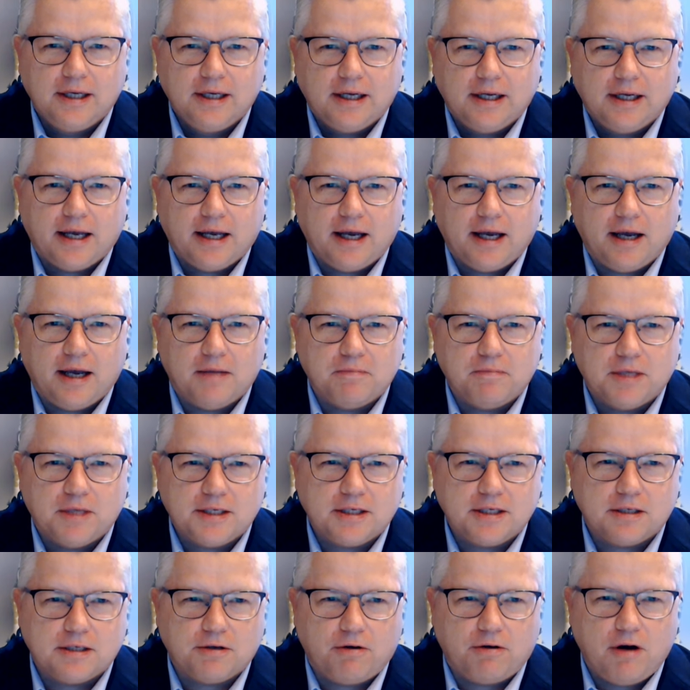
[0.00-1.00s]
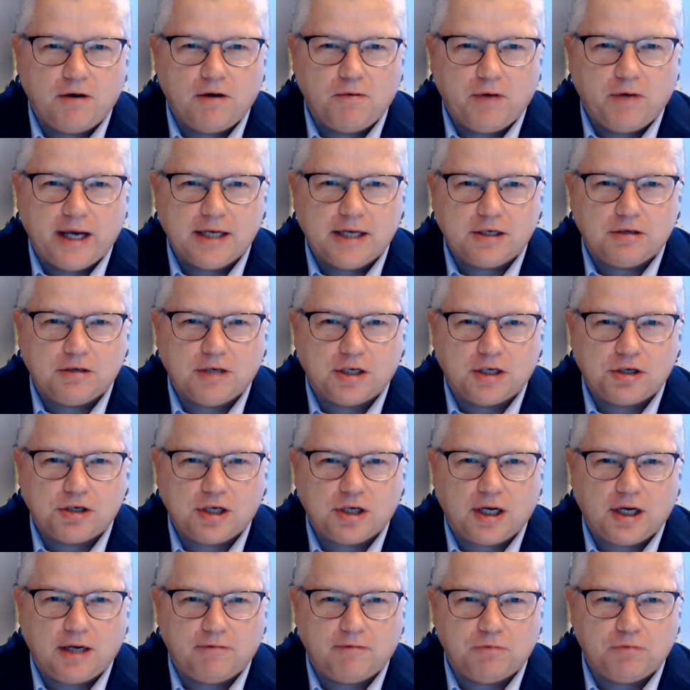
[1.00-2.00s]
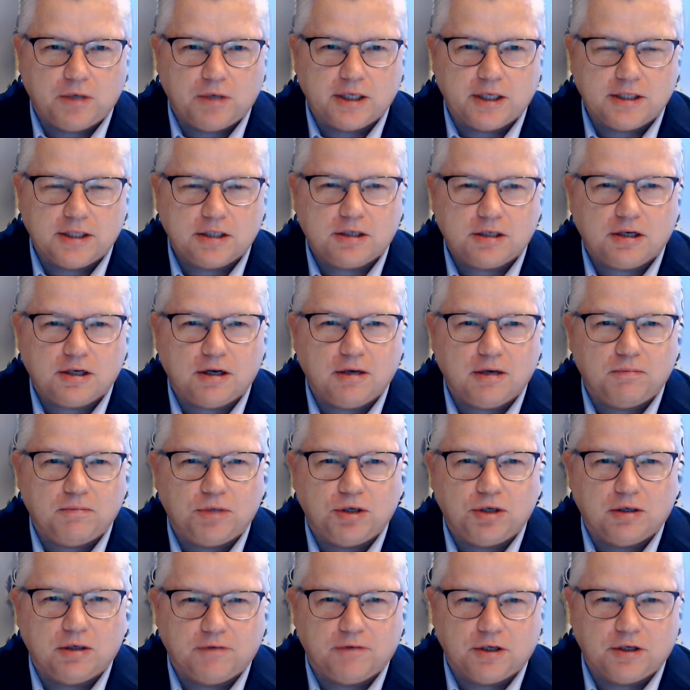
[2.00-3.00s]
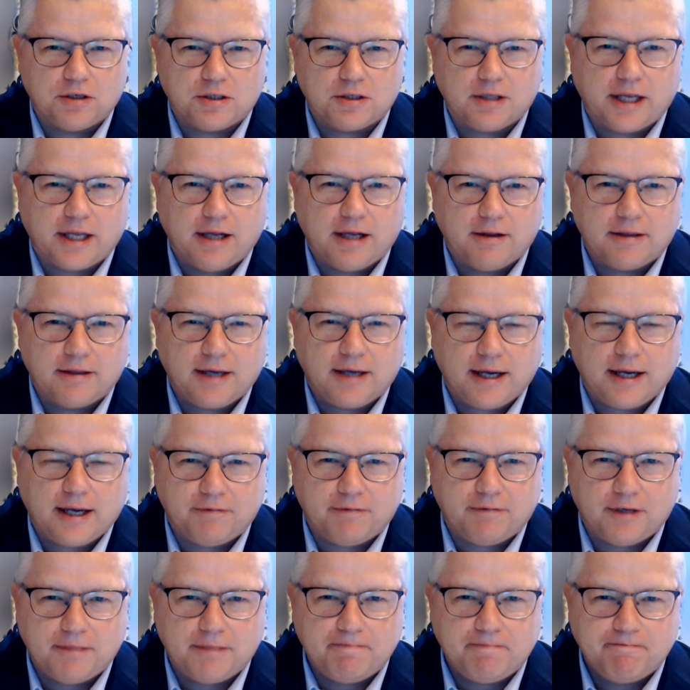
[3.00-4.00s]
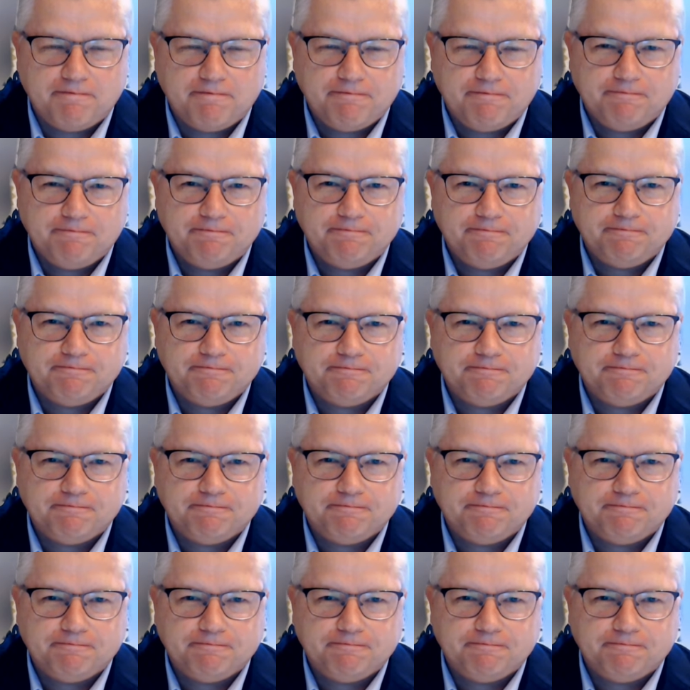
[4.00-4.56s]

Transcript: um, this is the wrong way to achieve what is termed universal health cover. The